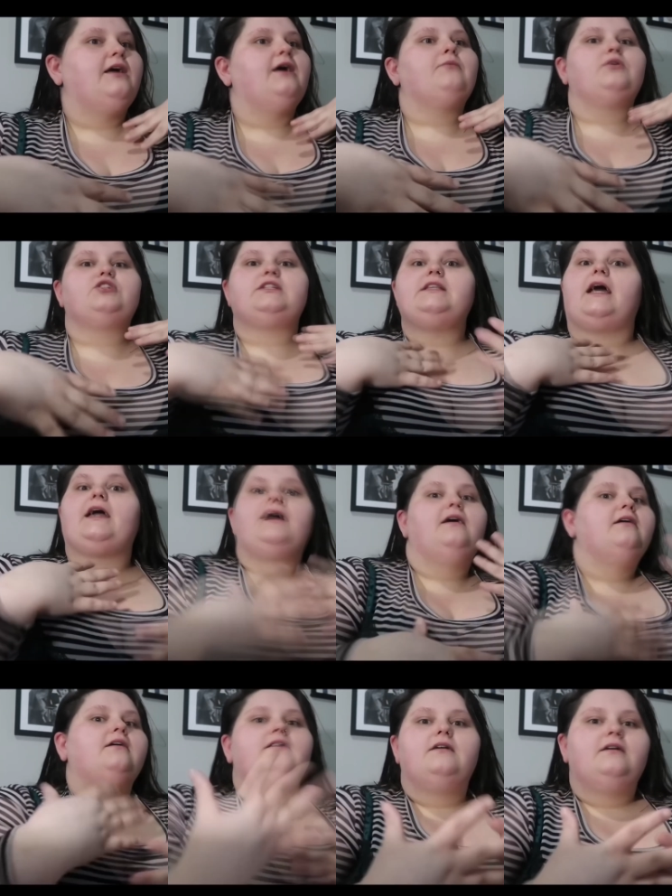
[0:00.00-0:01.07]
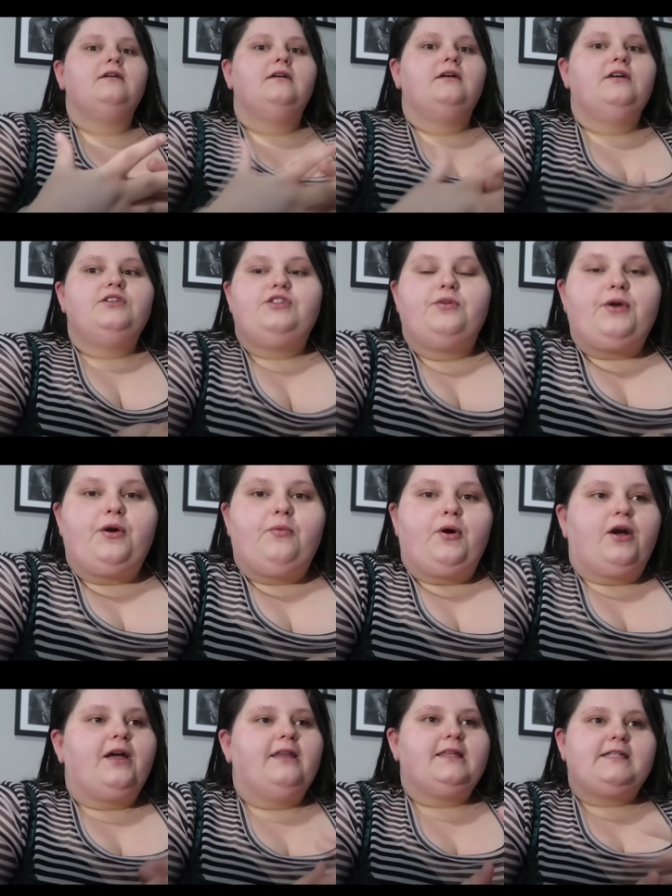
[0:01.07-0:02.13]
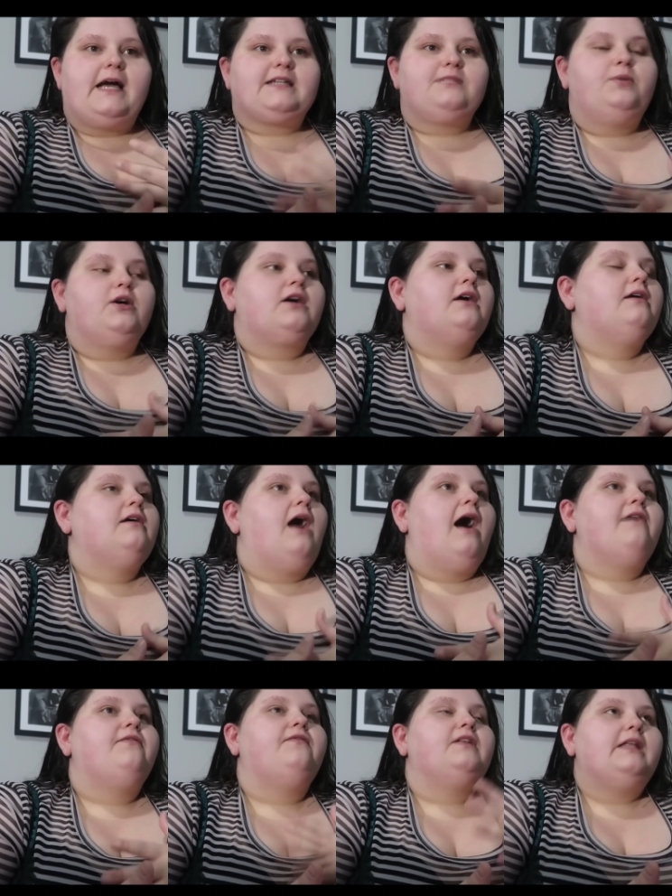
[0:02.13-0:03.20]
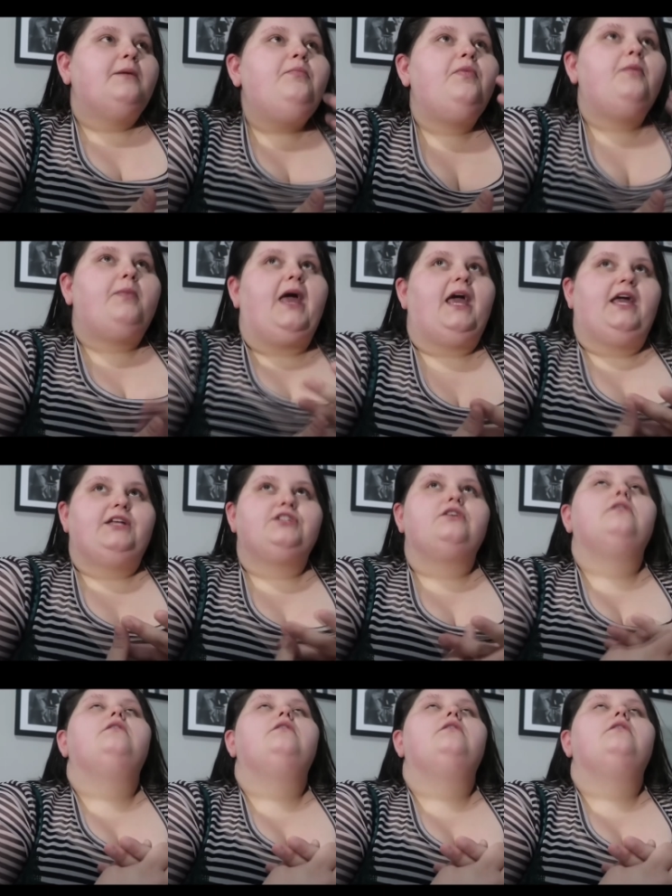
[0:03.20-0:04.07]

And we're just like doing our work in the textbook. I flipped the page.